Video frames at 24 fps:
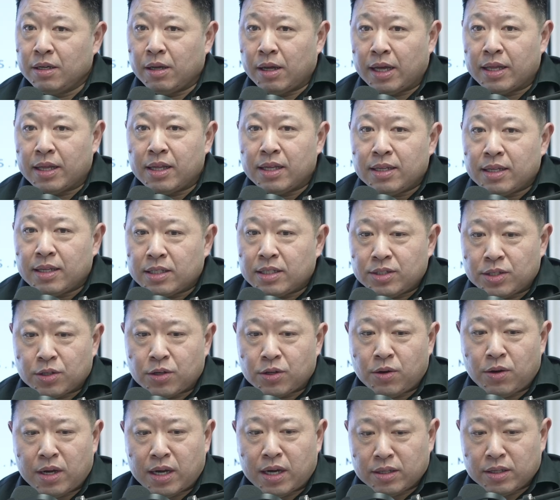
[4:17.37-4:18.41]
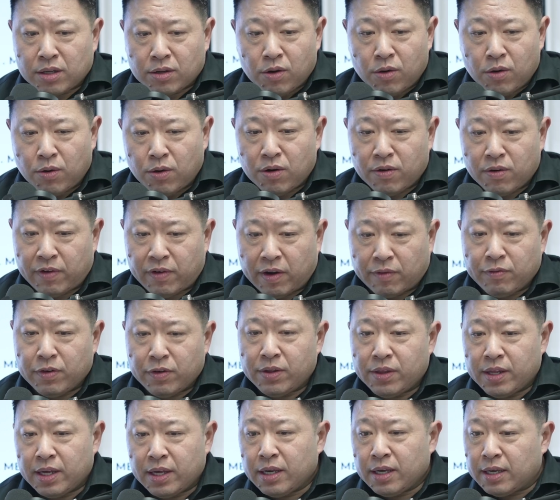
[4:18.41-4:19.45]
I think that's at the core of
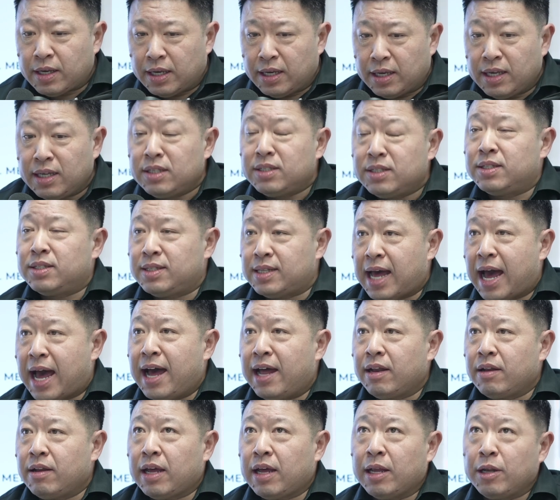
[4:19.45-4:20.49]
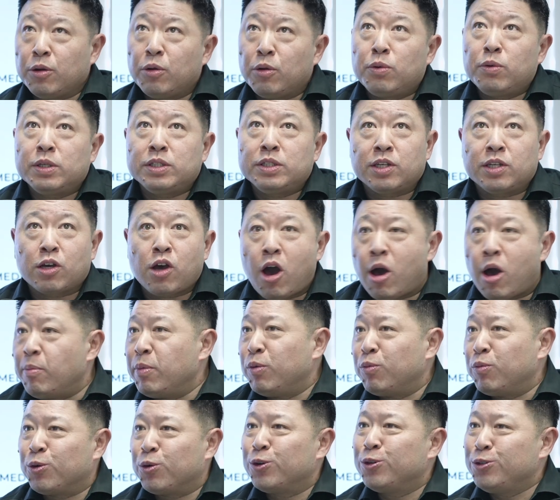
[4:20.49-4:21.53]
everything is that. I know it's a
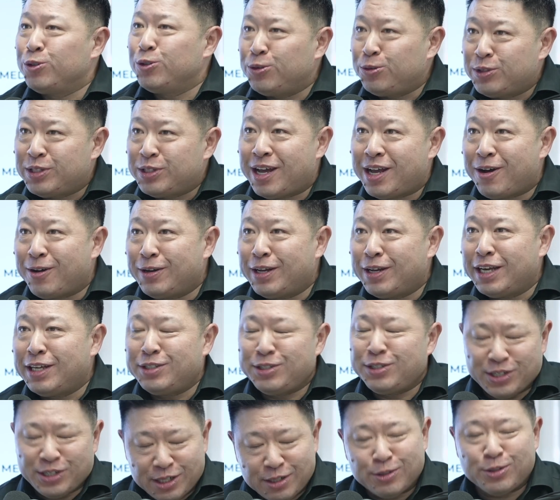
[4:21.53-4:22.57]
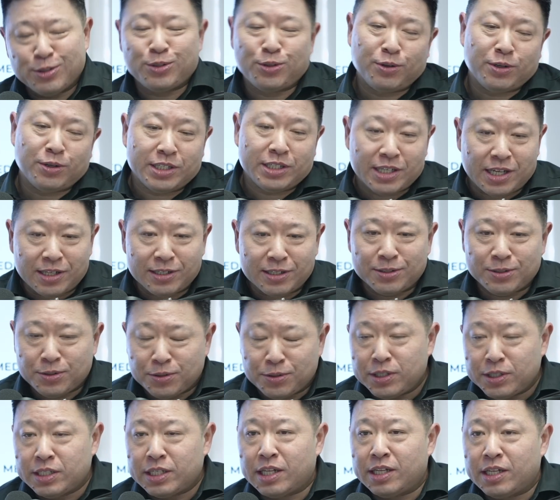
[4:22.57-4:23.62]
common word used nowadays. You hear
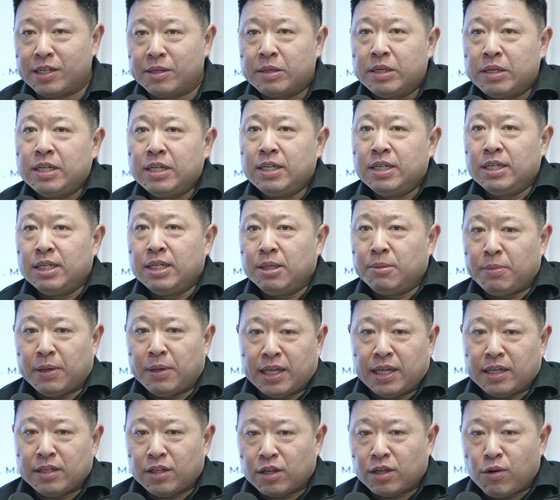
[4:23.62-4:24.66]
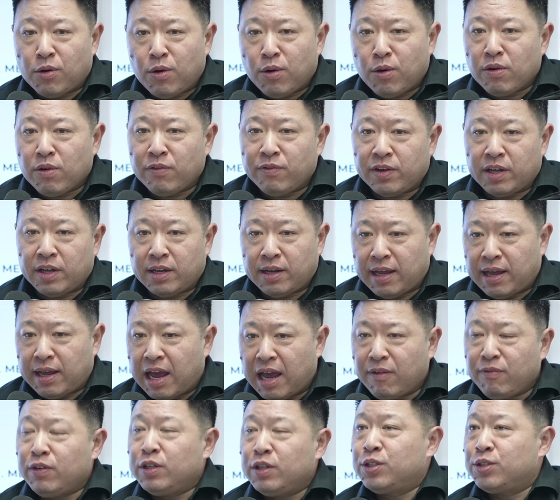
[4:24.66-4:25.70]
storytelling. But at the core of it,
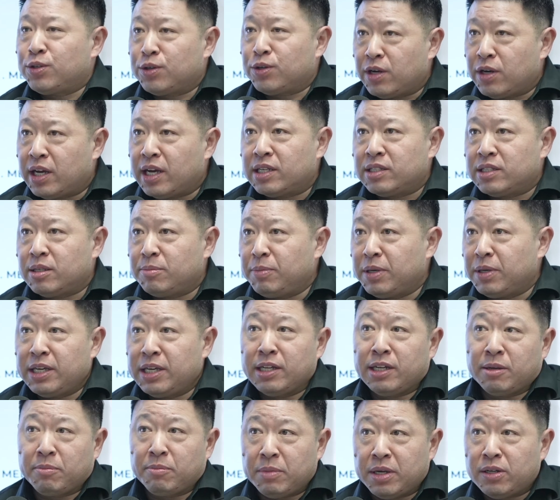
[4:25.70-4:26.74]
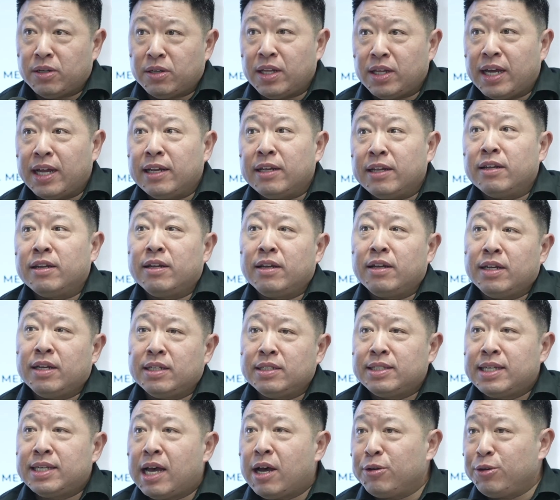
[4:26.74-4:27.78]
every story has a beginning, middle, end, and
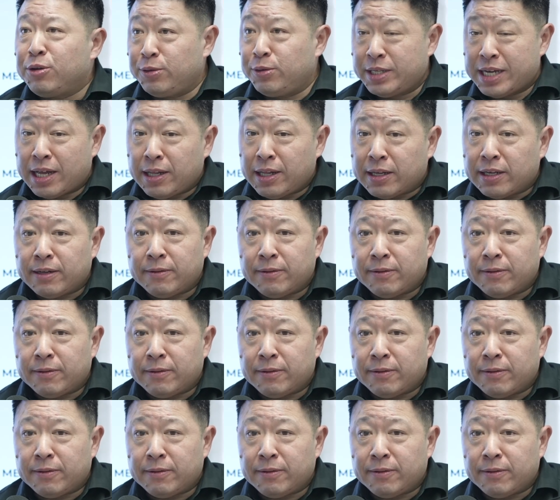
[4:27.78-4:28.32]
it's how you tell it.